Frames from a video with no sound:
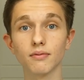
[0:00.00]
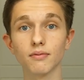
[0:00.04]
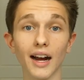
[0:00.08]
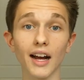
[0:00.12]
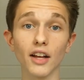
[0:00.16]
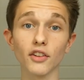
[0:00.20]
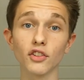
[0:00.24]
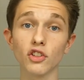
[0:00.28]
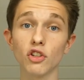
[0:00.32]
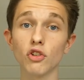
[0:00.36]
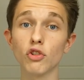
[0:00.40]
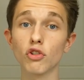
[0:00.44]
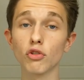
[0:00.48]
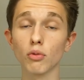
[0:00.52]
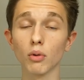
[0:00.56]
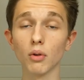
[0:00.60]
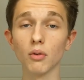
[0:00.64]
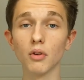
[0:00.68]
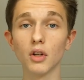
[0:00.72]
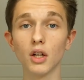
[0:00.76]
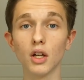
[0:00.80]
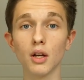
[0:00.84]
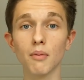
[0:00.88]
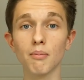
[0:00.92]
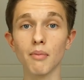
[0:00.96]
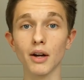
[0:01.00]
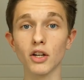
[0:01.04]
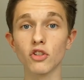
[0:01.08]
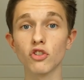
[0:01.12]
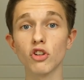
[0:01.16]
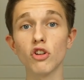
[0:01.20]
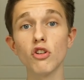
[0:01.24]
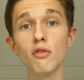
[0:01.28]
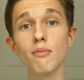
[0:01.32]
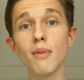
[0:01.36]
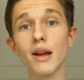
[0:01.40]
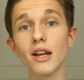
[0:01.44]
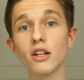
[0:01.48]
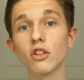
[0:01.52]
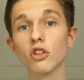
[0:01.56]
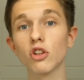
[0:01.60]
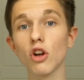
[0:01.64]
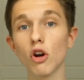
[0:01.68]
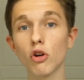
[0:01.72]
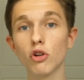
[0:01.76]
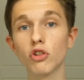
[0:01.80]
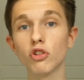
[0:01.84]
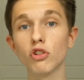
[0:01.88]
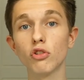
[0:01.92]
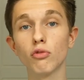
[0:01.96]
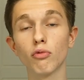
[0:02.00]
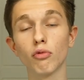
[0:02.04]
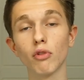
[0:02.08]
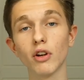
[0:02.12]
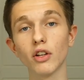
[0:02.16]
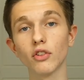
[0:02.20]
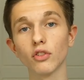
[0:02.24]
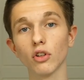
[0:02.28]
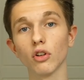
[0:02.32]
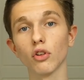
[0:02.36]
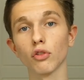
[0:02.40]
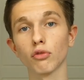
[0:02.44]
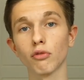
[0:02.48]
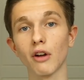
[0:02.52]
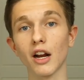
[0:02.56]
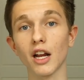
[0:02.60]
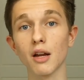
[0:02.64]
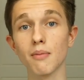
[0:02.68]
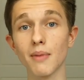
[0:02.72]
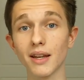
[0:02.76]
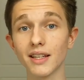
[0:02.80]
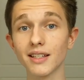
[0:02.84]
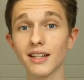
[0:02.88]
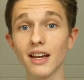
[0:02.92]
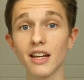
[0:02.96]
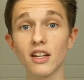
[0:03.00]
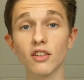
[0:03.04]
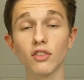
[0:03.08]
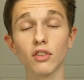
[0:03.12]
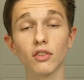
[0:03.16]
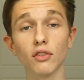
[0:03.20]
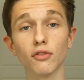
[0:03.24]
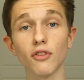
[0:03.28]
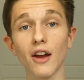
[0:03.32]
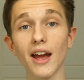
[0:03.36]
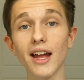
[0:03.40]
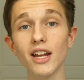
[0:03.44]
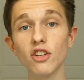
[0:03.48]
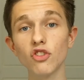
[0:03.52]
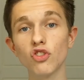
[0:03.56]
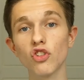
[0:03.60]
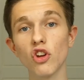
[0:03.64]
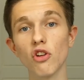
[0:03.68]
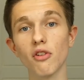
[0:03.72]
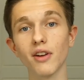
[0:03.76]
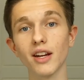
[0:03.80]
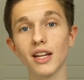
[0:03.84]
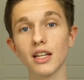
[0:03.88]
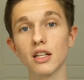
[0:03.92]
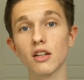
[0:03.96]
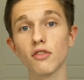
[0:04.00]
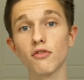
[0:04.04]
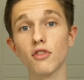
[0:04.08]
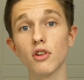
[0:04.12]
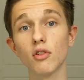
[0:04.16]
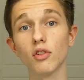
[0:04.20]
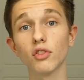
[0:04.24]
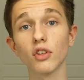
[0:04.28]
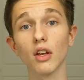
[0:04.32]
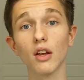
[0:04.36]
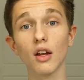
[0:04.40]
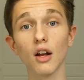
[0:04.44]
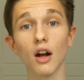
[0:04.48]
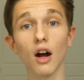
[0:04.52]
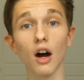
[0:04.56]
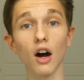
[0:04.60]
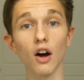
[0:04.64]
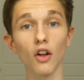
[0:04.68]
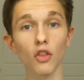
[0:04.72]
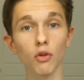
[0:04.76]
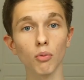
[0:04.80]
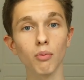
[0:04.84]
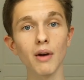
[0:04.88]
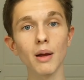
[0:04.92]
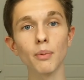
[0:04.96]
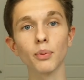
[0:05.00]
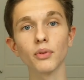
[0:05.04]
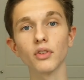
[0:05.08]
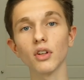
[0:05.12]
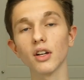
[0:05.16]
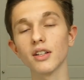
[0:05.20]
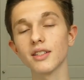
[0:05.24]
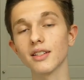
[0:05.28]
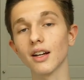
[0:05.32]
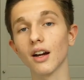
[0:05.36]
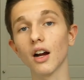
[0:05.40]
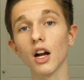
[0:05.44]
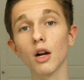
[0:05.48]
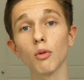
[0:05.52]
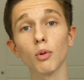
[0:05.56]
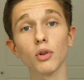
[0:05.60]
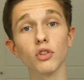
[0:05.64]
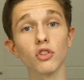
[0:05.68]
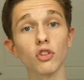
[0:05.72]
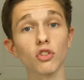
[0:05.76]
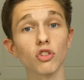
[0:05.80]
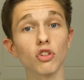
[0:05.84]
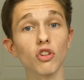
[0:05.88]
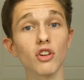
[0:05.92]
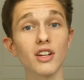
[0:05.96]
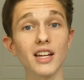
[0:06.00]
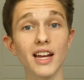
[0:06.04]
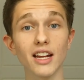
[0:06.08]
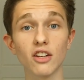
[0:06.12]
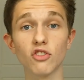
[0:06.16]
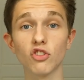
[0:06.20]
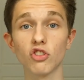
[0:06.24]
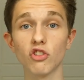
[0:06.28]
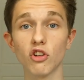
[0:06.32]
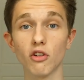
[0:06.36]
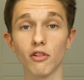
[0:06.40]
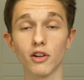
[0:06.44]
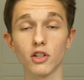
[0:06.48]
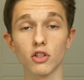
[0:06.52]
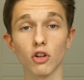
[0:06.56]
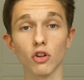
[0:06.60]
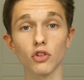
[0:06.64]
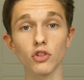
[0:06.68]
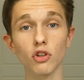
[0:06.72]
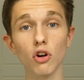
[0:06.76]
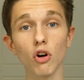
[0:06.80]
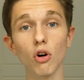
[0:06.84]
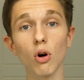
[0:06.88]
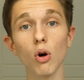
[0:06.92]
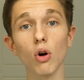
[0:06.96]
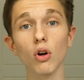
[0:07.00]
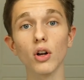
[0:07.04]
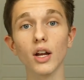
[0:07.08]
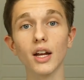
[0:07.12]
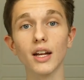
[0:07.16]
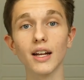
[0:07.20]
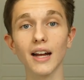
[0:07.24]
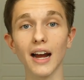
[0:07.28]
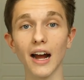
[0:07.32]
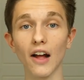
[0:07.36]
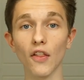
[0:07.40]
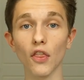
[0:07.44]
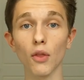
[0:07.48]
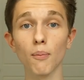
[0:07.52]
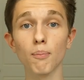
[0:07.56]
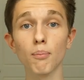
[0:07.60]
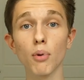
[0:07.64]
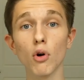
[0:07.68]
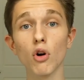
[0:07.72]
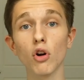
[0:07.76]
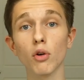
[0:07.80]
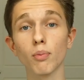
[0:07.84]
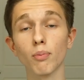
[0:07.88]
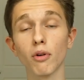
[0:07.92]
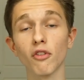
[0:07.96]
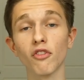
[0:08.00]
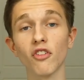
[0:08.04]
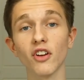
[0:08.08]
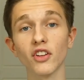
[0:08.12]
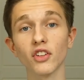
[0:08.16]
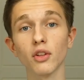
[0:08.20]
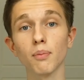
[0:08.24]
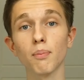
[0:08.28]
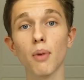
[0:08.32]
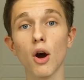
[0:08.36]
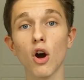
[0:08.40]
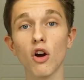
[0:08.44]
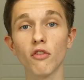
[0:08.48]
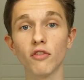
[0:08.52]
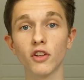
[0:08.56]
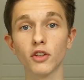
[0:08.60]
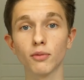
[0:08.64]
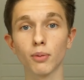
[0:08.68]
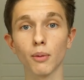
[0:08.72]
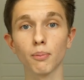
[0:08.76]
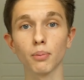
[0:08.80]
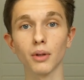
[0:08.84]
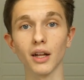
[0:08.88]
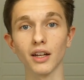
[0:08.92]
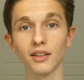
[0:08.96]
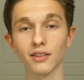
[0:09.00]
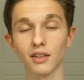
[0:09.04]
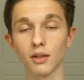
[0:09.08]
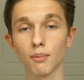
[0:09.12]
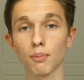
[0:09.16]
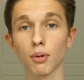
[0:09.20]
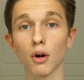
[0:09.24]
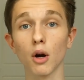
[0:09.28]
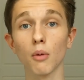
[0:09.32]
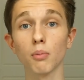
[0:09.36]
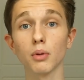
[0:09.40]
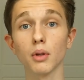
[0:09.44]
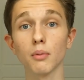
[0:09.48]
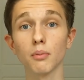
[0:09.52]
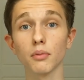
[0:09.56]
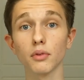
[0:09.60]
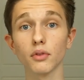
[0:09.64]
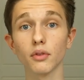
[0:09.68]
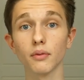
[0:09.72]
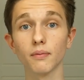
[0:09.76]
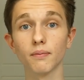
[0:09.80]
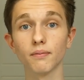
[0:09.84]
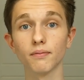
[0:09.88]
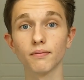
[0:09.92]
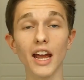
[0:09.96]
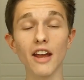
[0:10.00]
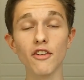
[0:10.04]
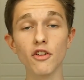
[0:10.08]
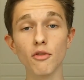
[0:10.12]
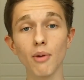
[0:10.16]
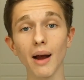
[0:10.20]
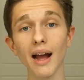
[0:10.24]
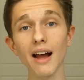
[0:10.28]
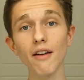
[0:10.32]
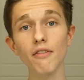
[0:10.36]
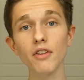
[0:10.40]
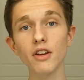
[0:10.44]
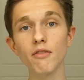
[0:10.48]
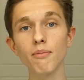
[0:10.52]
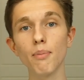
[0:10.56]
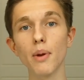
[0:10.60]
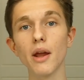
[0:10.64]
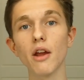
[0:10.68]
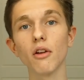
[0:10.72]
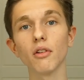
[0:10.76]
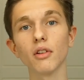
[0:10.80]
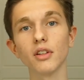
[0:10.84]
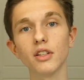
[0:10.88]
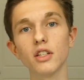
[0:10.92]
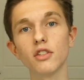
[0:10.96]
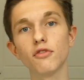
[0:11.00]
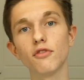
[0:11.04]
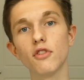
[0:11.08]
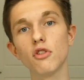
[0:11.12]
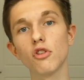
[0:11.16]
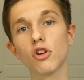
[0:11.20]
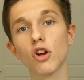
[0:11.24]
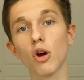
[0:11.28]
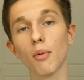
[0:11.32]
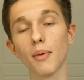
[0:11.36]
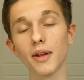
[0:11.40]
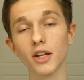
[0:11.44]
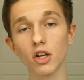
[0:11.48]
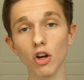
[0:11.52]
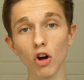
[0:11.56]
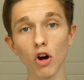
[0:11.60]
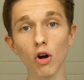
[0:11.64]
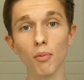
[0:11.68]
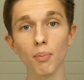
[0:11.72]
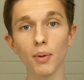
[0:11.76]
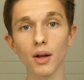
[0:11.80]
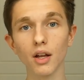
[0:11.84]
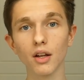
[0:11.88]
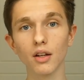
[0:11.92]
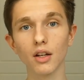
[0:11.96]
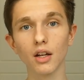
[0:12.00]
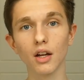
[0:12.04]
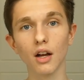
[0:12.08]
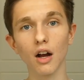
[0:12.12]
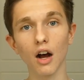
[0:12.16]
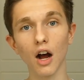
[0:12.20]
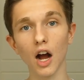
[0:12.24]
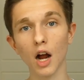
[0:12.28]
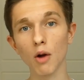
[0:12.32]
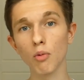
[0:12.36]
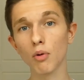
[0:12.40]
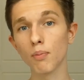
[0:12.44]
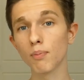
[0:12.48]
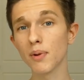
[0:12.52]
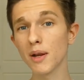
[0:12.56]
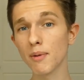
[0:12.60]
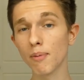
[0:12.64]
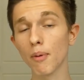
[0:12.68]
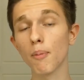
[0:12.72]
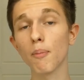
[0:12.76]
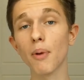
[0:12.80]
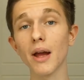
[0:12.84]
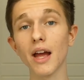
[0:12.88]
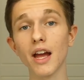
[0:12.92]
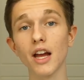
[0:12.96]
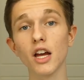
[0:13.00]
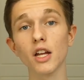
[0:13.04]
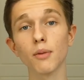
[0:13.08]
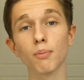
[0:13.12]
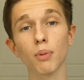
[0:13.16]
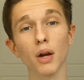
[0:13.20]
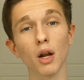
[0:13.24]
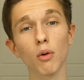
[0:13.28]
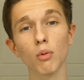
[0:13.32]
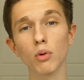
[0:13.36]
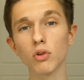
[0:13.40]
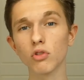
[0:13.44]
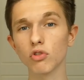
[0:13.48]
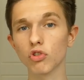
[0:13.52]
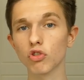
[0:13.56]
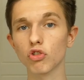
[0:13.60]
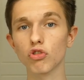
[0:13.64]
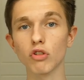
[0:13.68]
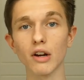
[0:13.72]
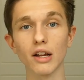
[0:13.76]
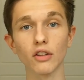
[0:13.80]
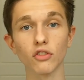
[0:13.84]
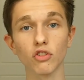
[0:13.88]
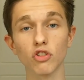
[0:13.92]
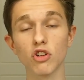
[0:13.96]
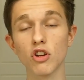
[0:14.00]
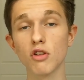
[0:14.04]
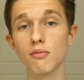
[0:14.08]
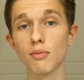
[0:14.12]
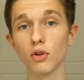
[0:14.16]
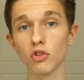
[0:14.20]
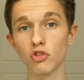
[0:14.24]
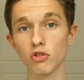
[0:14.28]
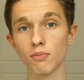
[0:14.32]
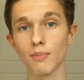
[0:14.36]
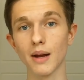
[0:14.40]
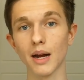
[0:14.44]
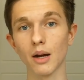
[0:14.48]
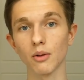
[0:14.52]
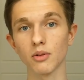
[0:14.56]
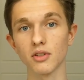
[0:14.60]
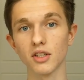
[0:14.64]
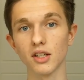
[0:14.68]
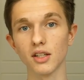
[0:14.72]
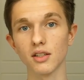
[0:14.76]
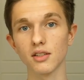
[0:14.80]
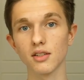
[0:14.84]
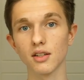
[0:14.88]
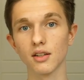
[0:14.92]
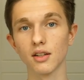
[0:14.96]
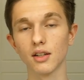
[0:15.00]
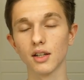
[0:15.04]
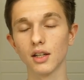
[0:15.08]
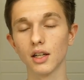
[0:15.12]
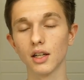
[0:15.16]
As usual, my two main go-to resource recommendations for engineering interviews are the website i want to study engineering dot org and the book Professor Poby's Perplexing Problems. If you have an Imperial interview coming up, I would be prepared, but I wouldn't stress too much about it.